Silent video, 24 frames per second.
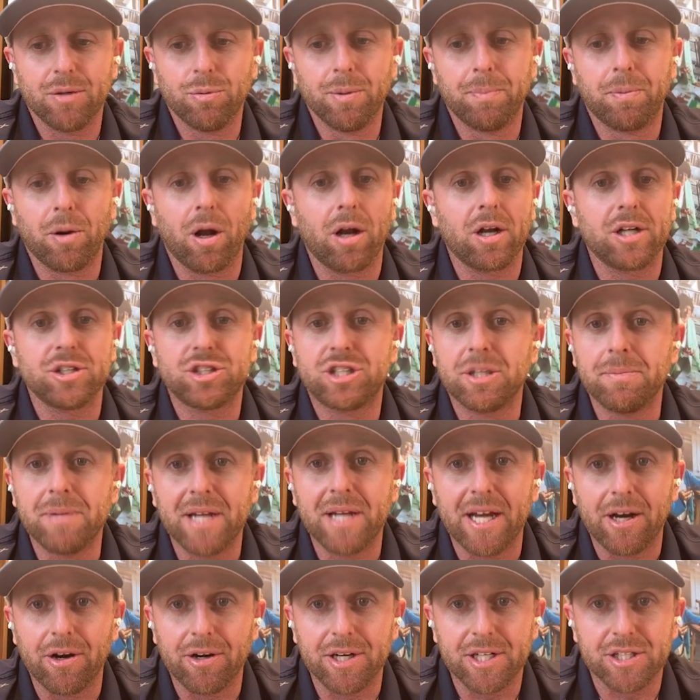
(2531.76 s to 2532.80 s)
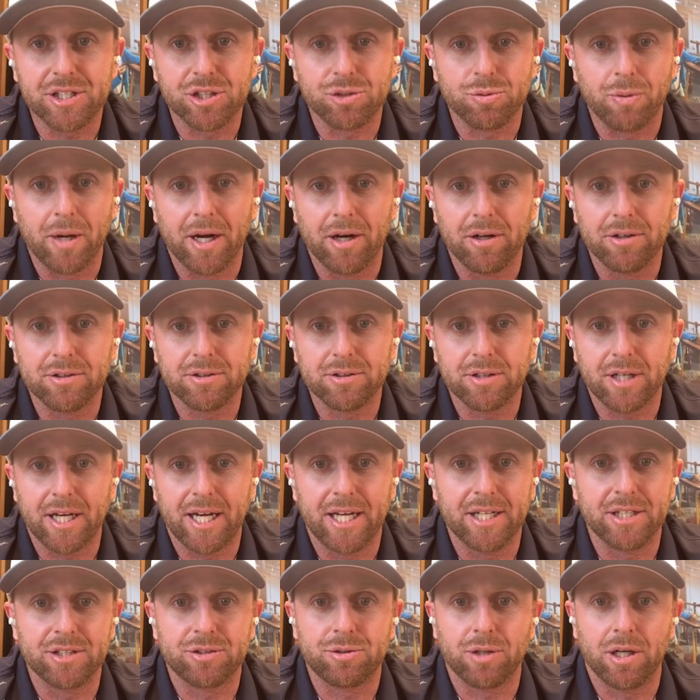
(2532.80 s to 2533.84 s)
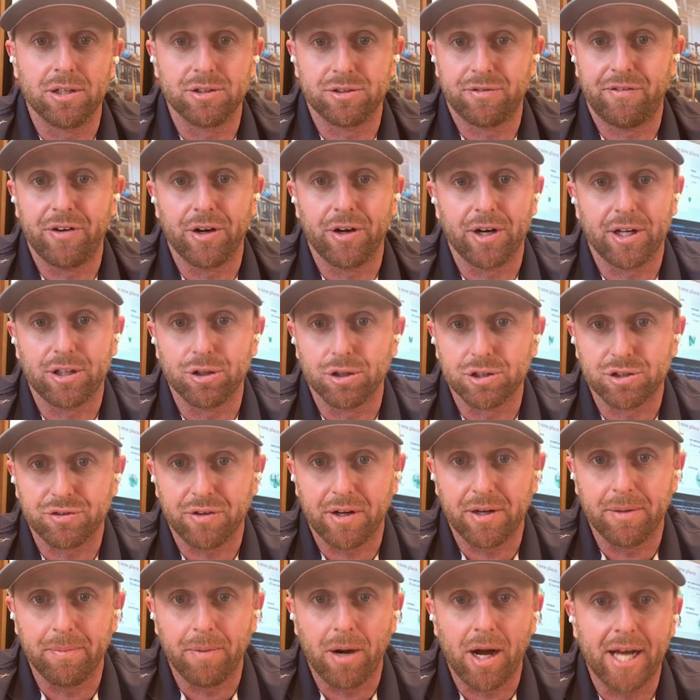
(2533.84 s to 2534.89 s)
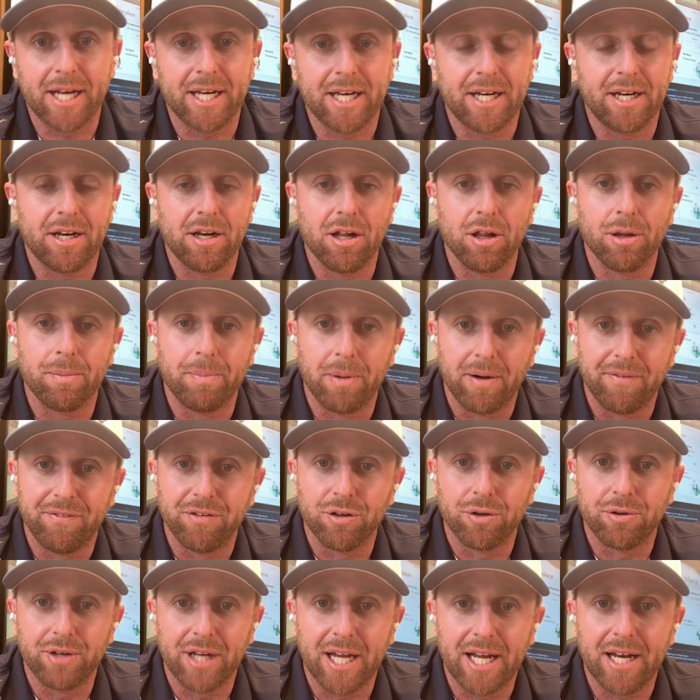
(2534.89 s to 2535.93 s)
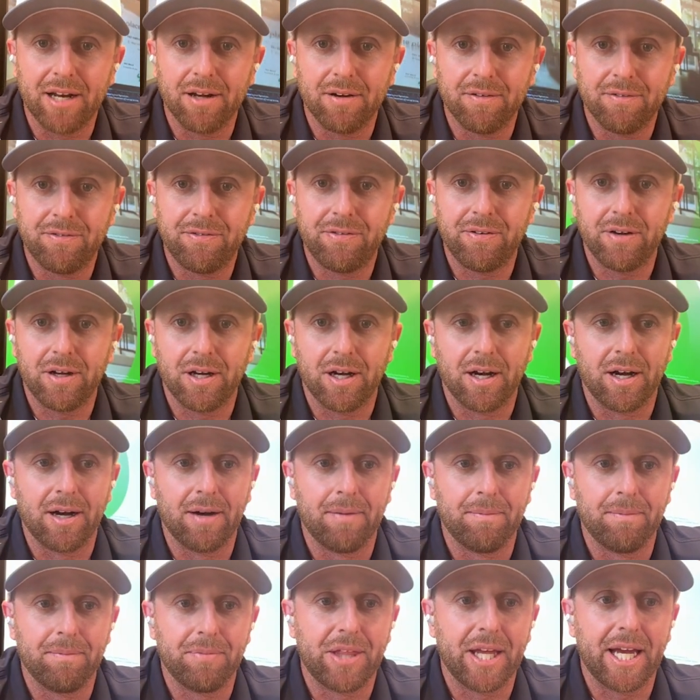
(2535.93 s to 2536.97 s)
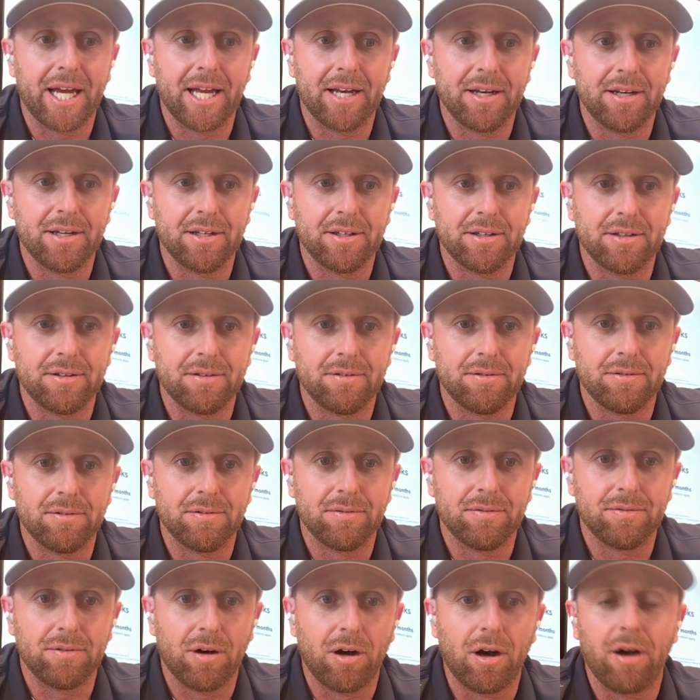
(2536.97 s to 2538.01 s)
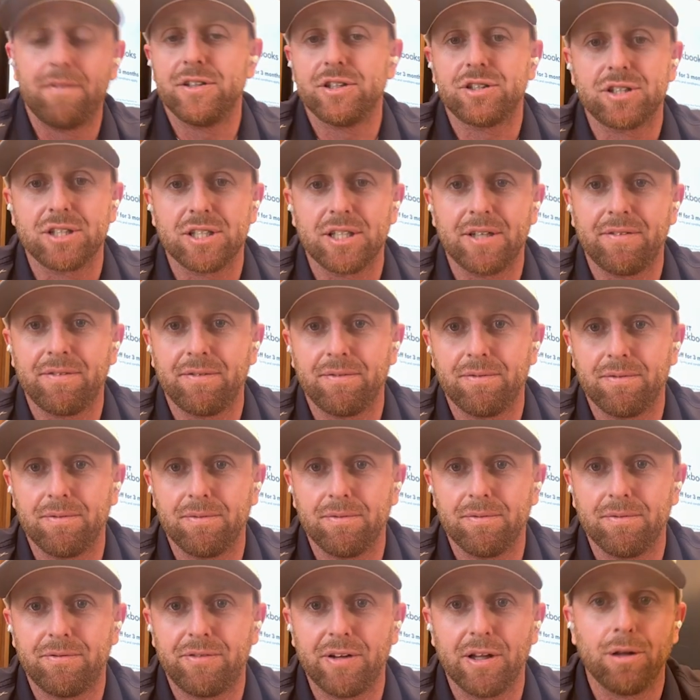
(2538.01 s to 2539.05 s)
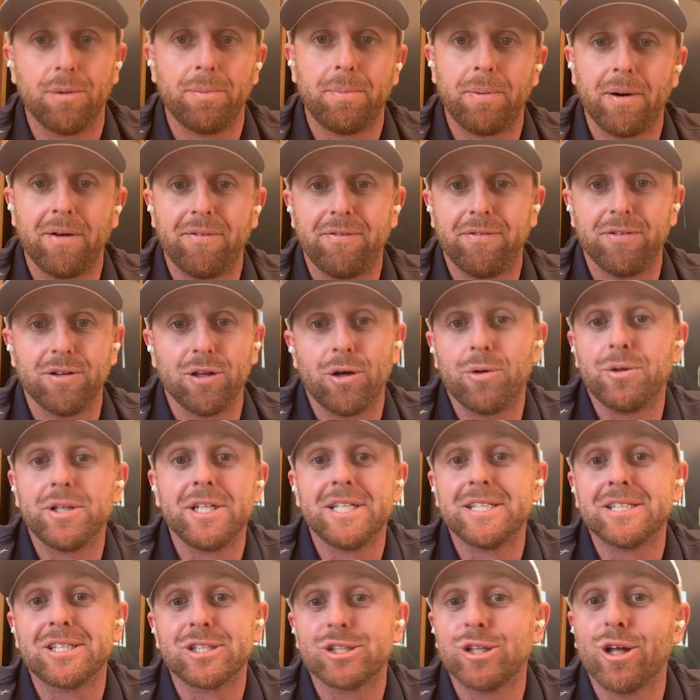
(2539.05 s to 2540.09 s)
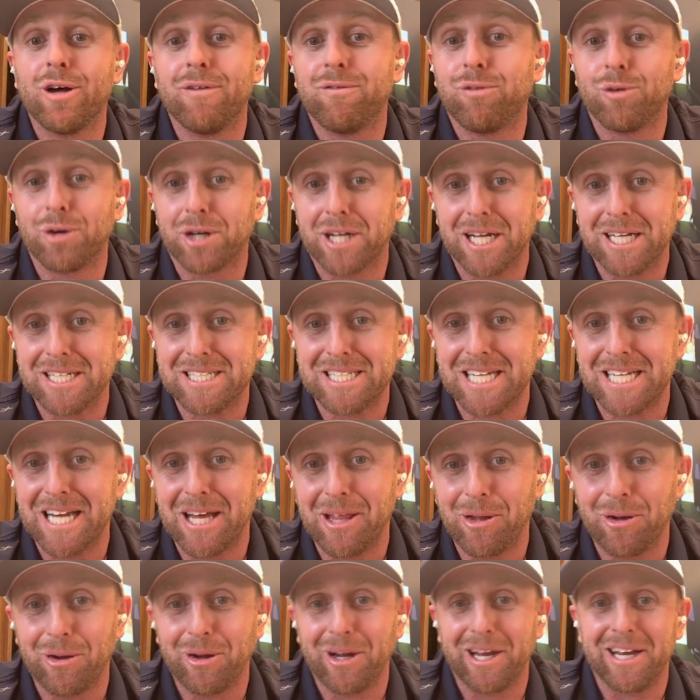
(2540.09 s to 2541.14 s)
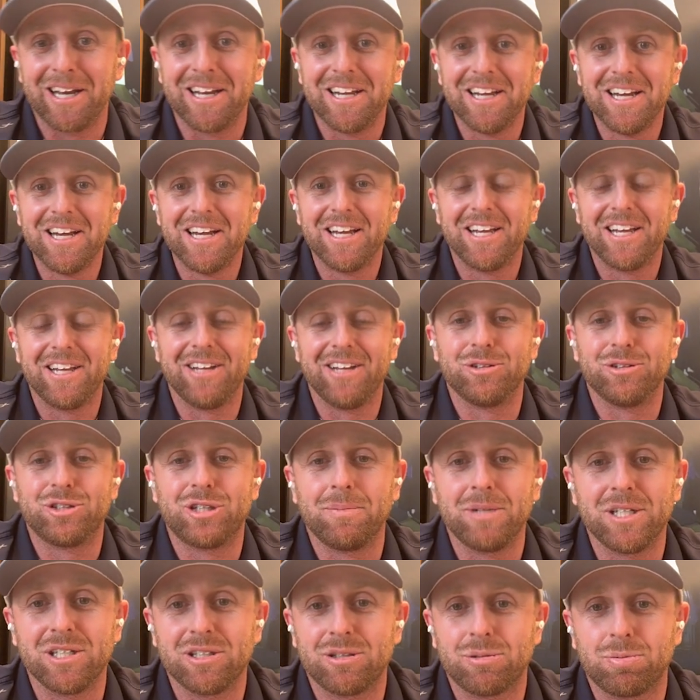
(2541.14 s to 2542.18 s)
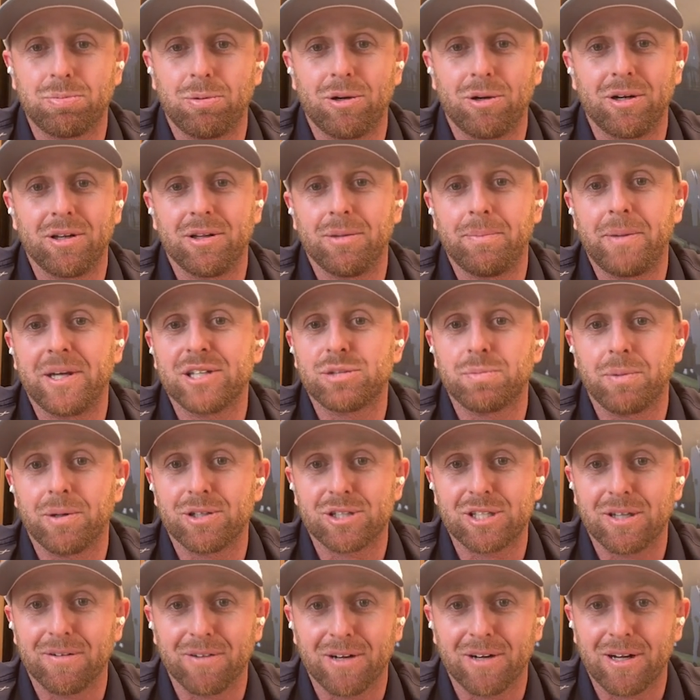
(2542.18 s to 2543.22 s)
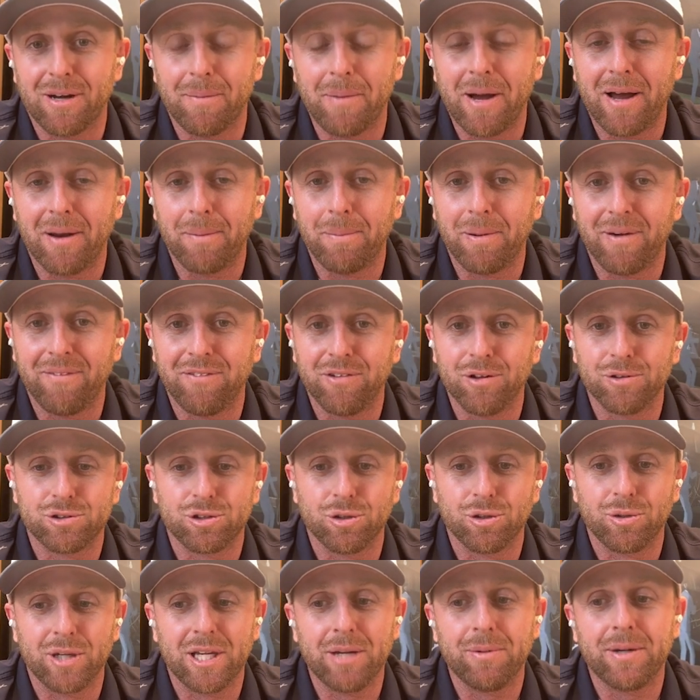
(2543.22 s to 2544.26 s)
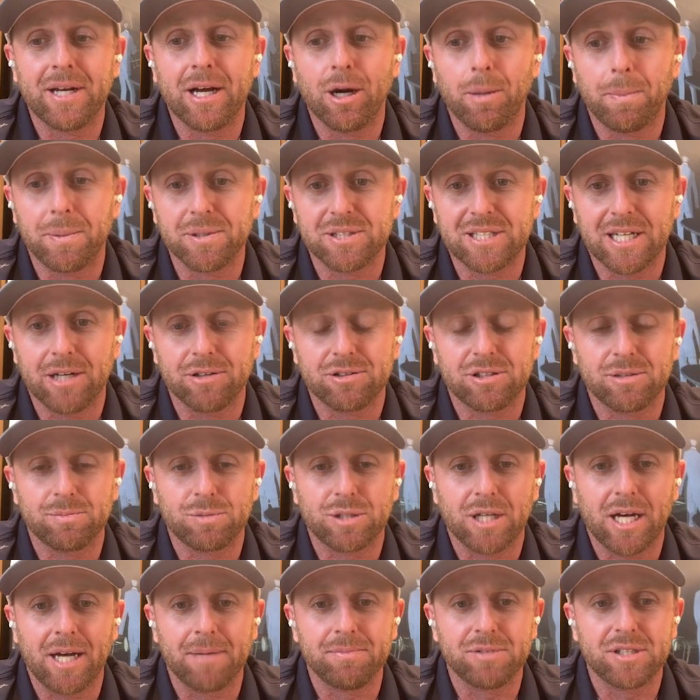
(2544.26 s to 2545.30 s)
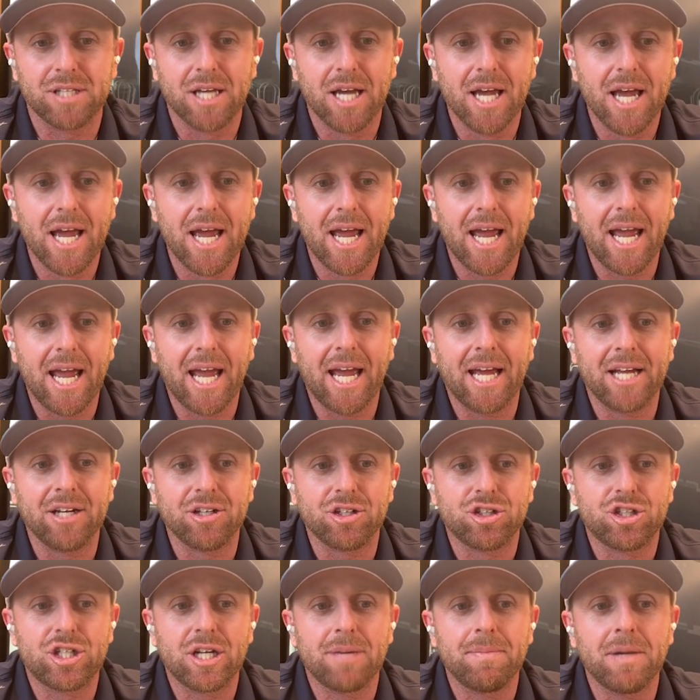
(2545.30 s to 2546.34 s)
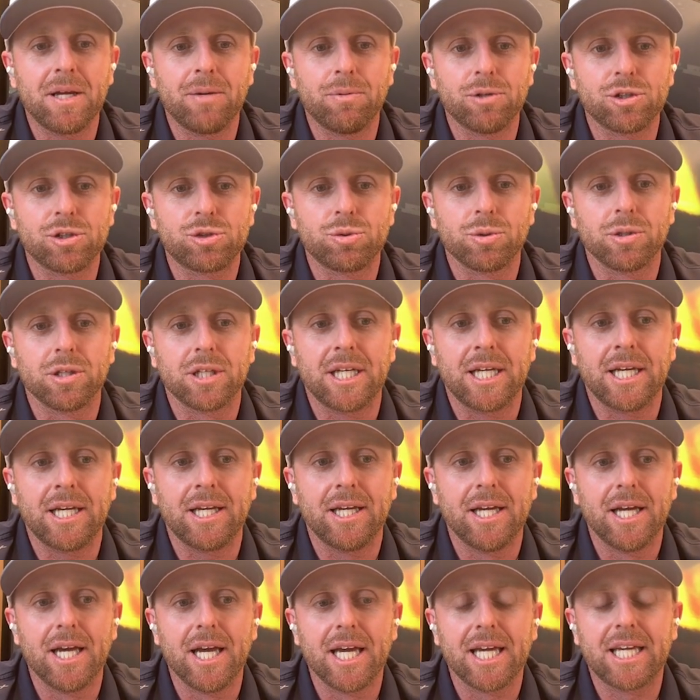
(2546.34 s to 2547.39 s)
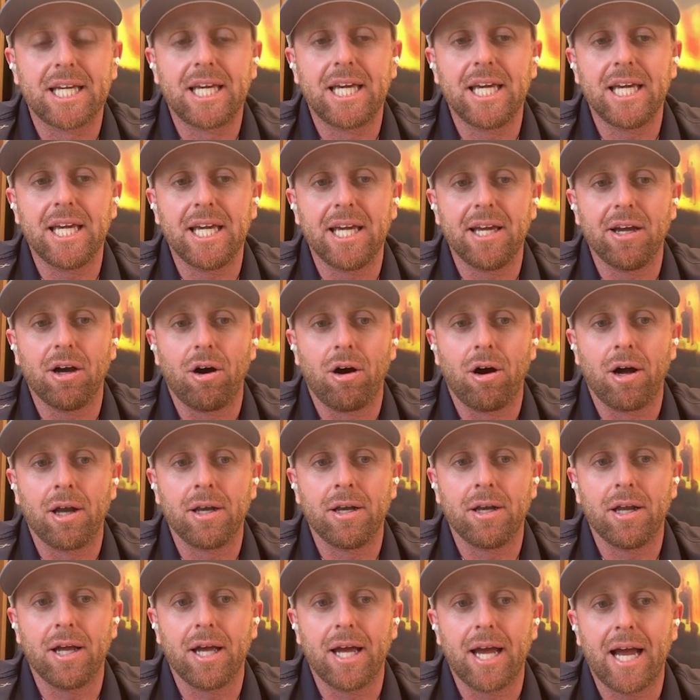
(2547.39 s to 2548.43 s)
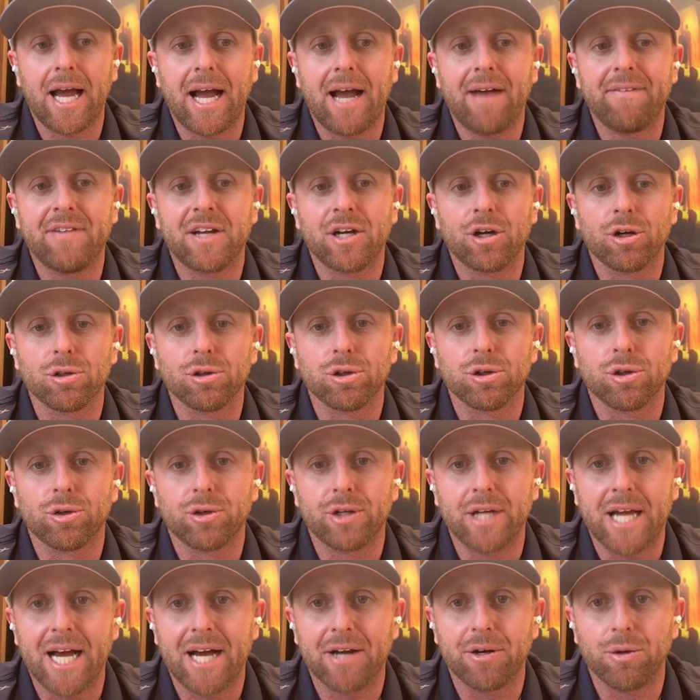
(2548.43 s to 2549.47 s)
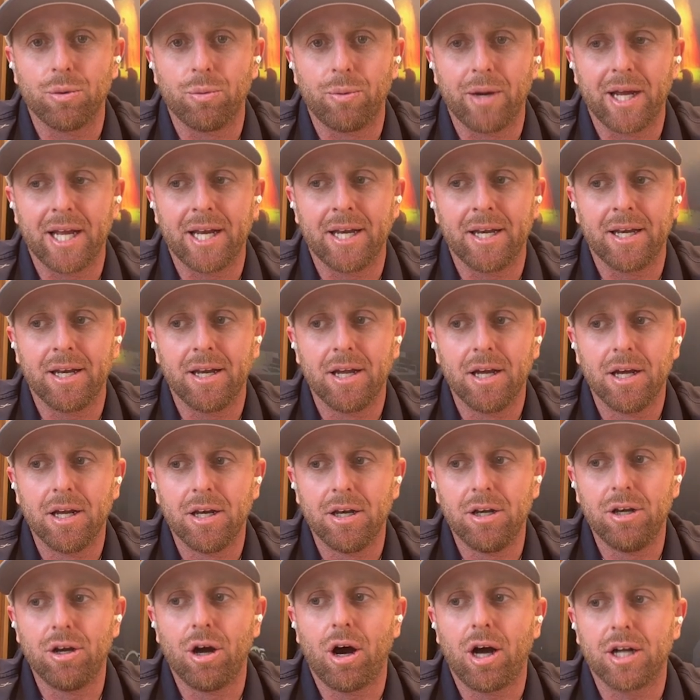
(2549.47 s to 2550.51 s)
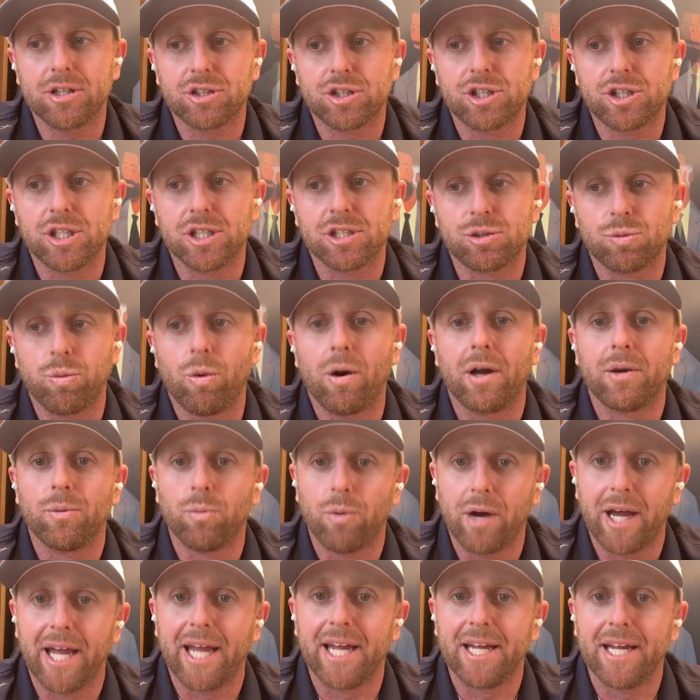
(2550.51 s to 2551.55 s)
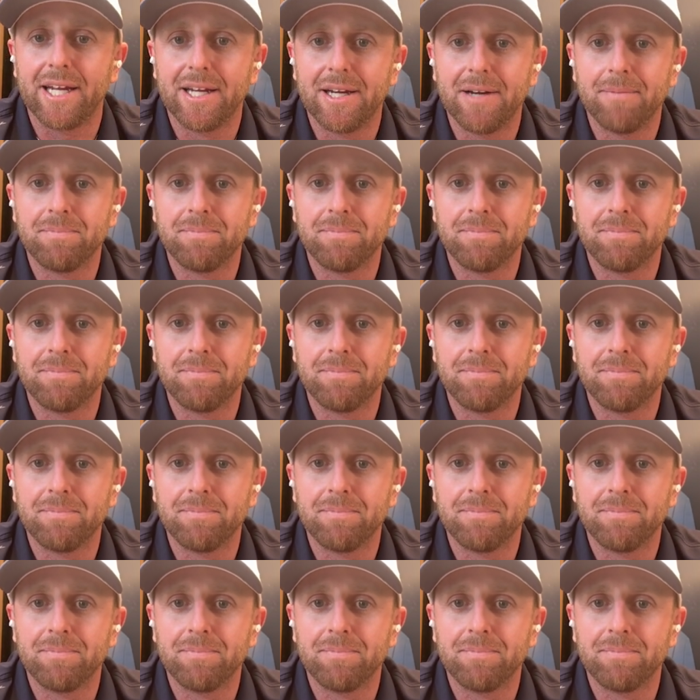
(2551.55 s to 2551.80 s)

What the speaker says: we brought on Jimmy Arias as well as a very close friend of mine and another Buffalo native that obviously fellow Buffalonians love working together. And, Jimmy's one of the best players to ever come out of Buffalo. So he would help us out sometimes. And Jimmy was really key on having her learn how to win, not just one way.